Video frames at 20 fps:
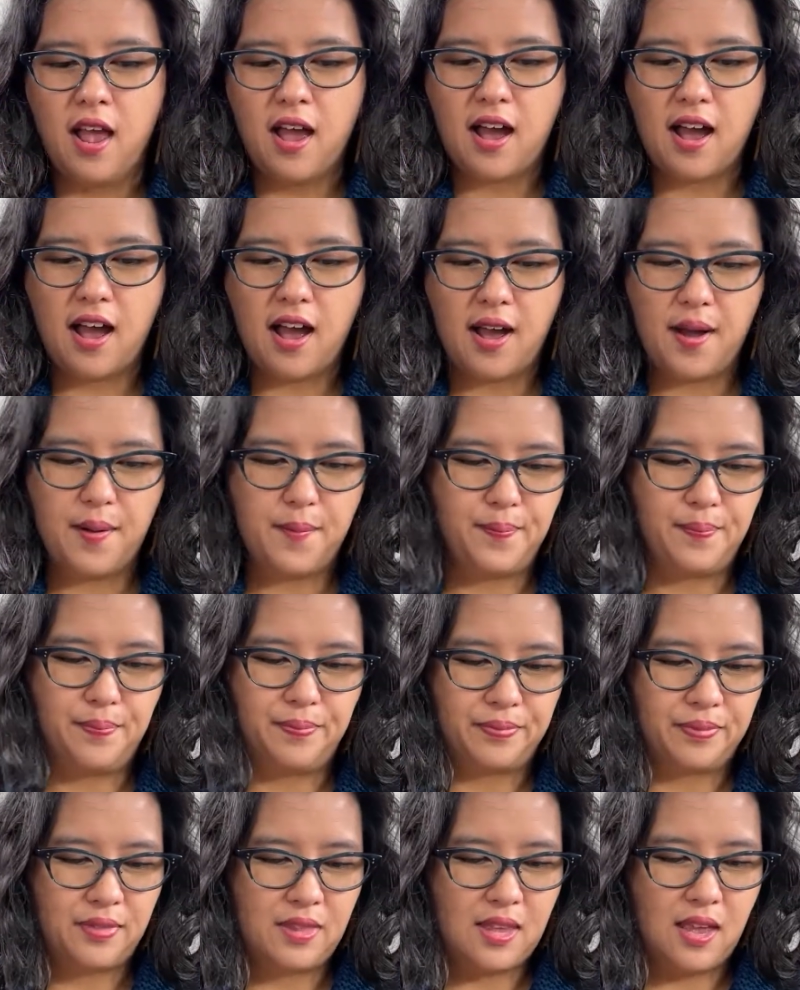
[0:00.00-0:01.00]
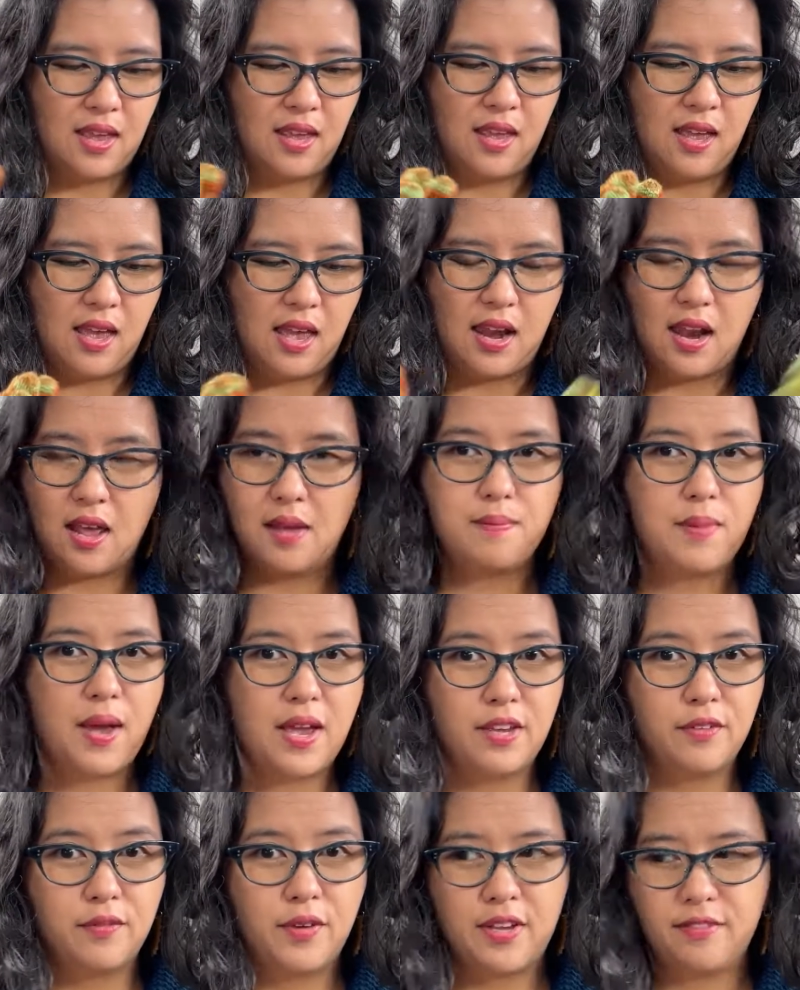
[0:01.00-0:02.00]
And I may
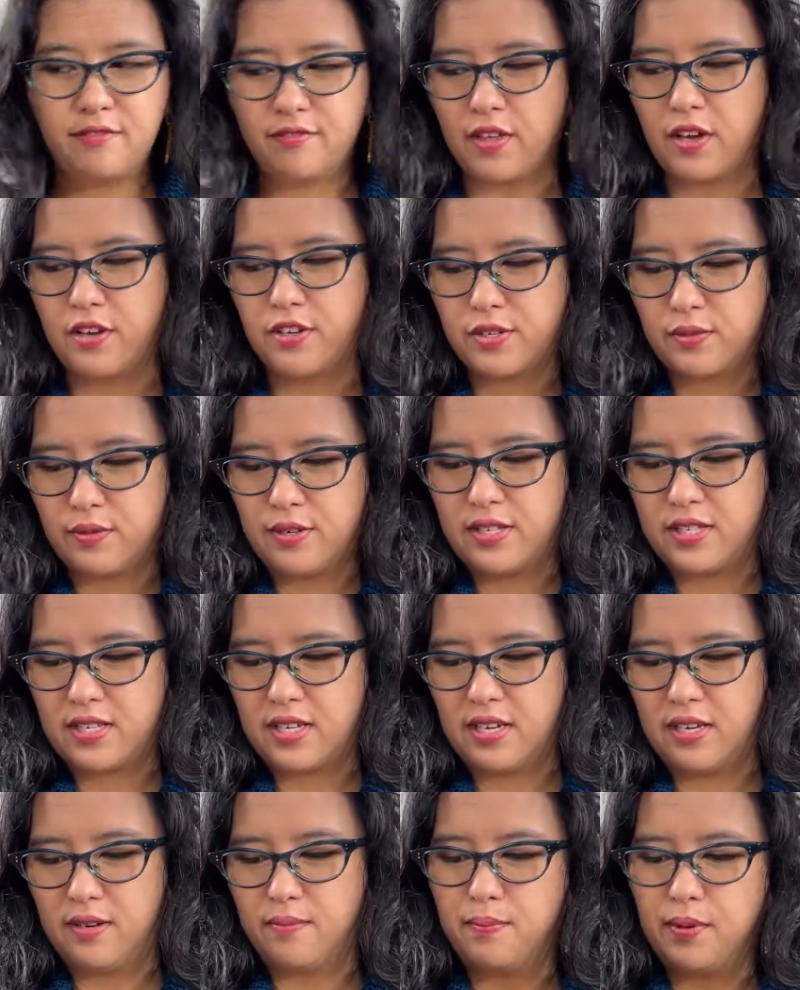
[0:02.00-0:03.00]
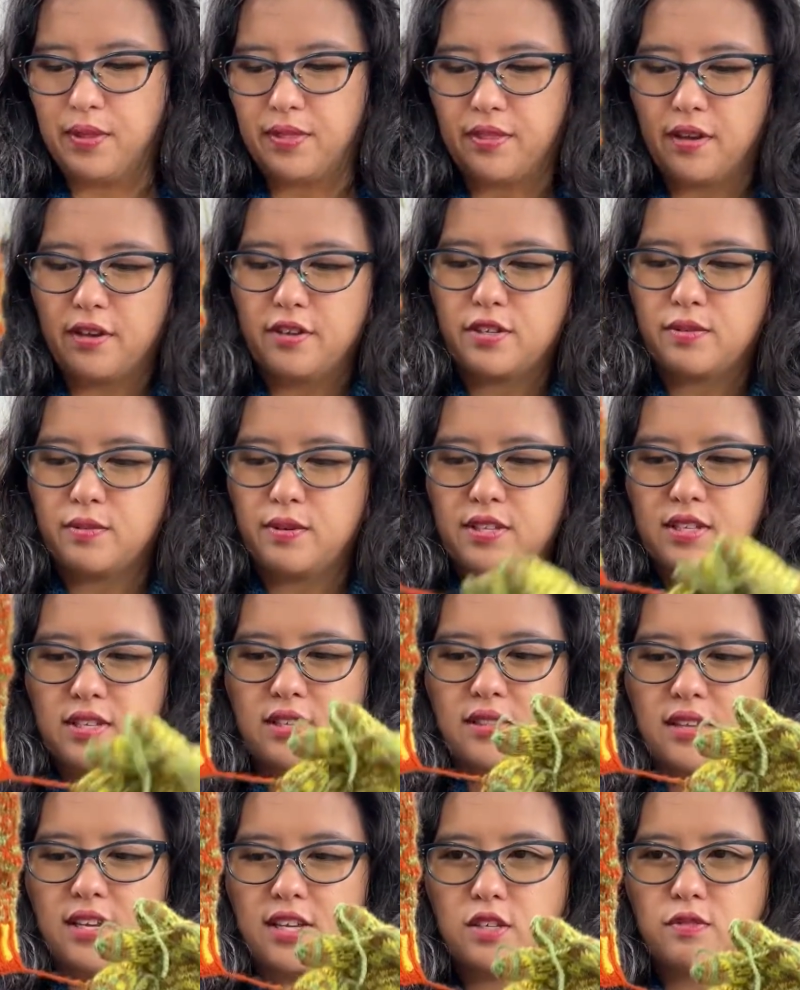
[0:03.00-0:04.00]
weave those ones in, but those ones and
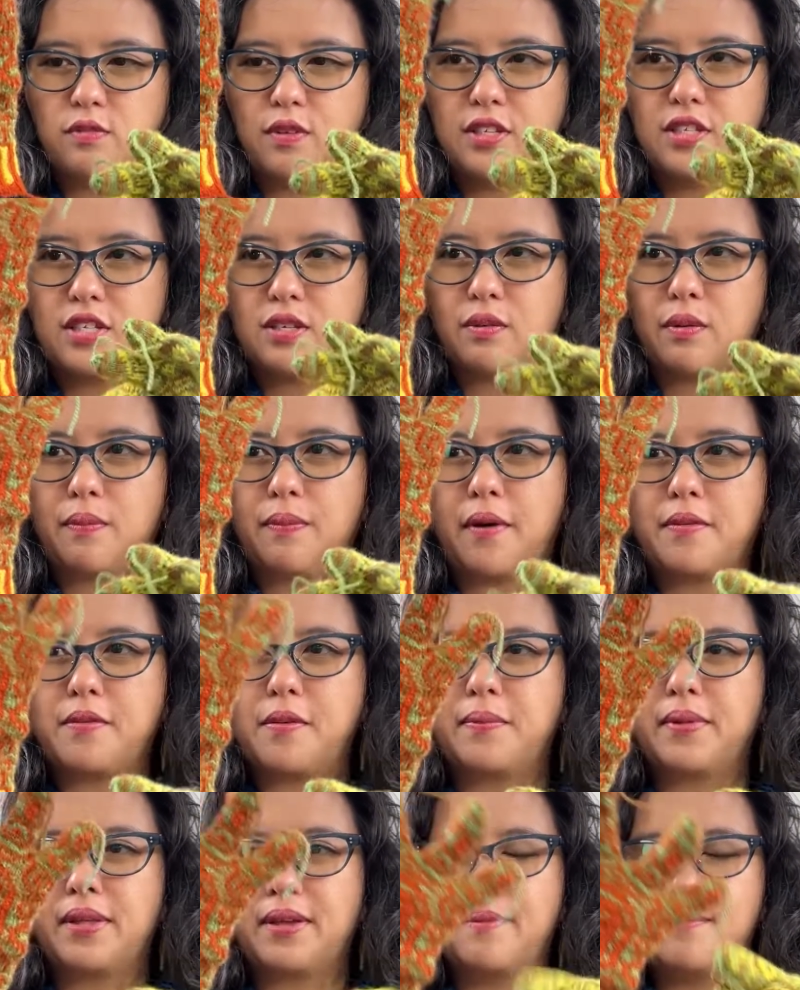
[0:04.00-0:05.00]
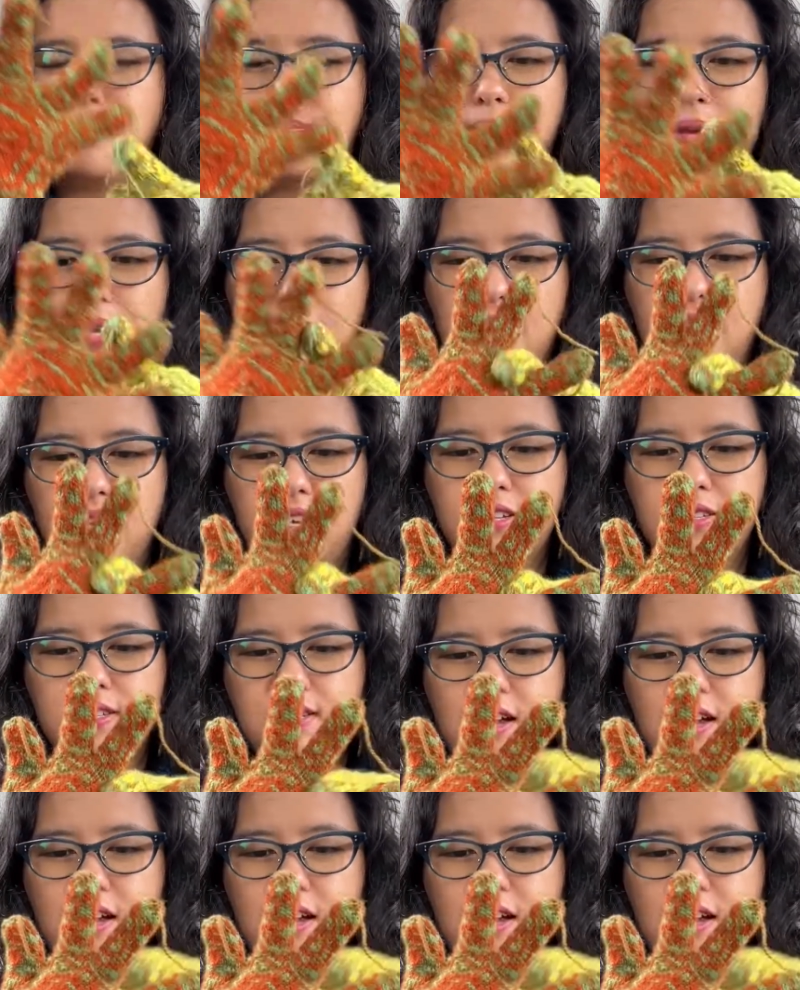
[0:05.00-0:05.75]
these ones will probably be it.